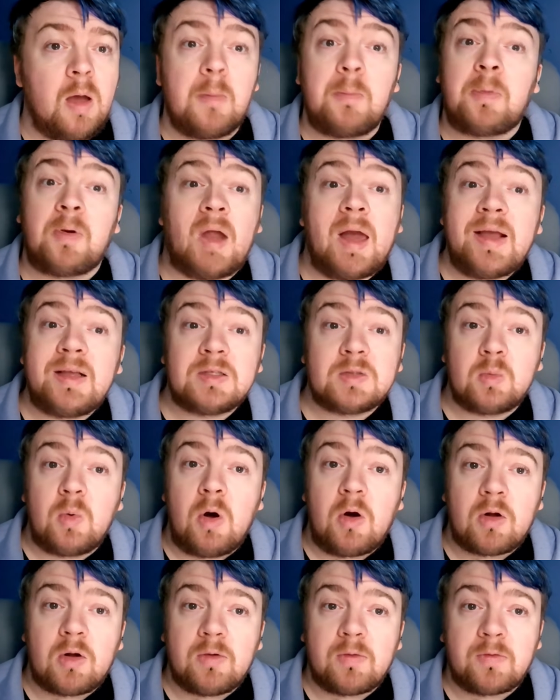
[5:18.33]

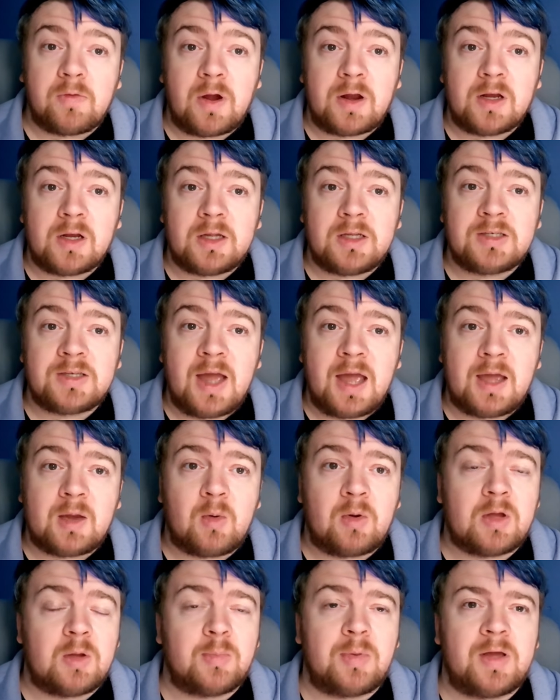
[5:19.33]
Planeswalker friendly deck
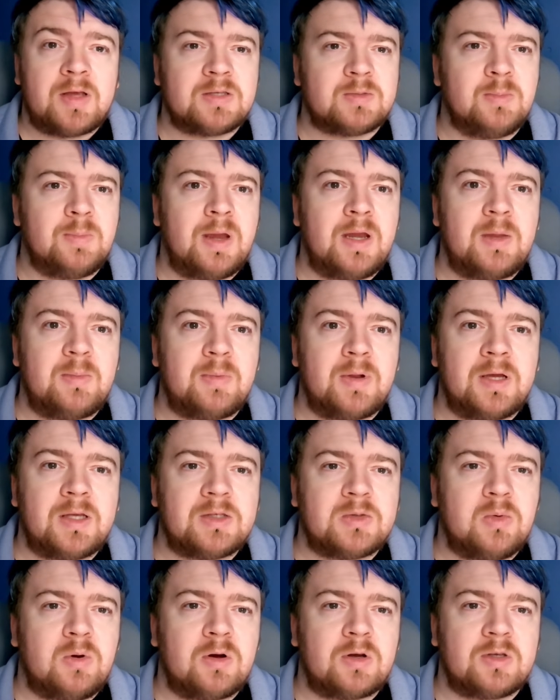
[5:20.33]
where you play as many
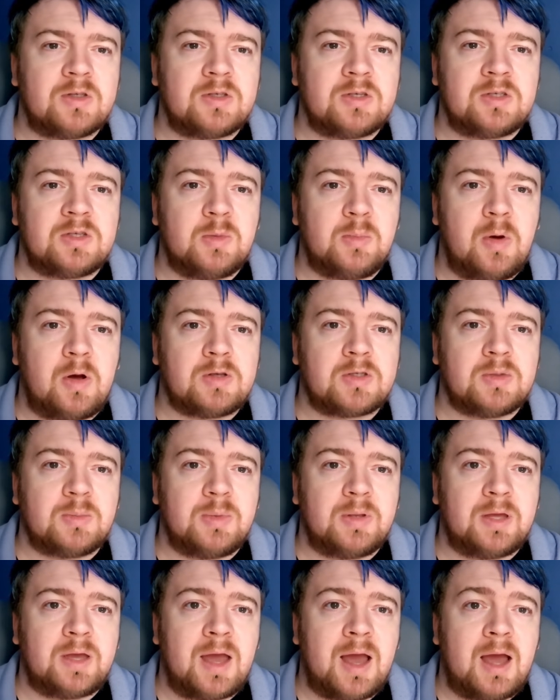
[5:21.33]
planeswalkers as you
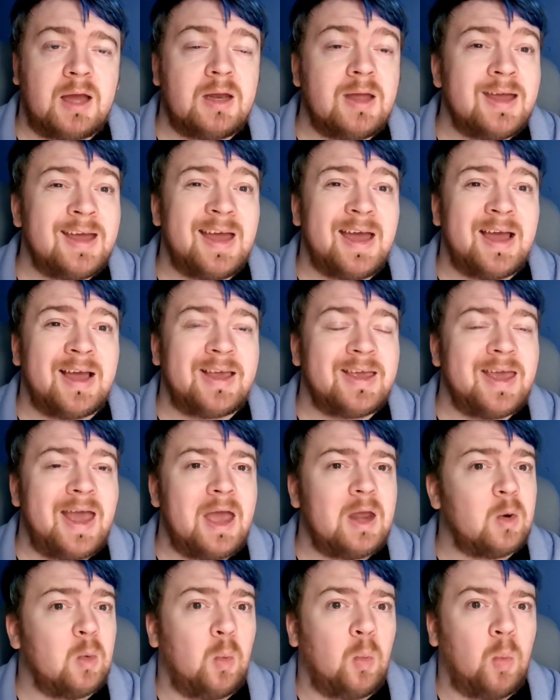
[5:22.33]
possibly can,
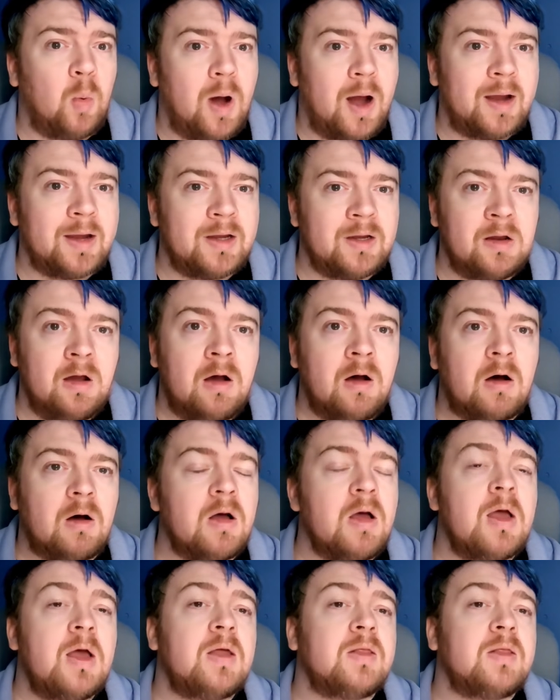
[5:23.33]
again, why not?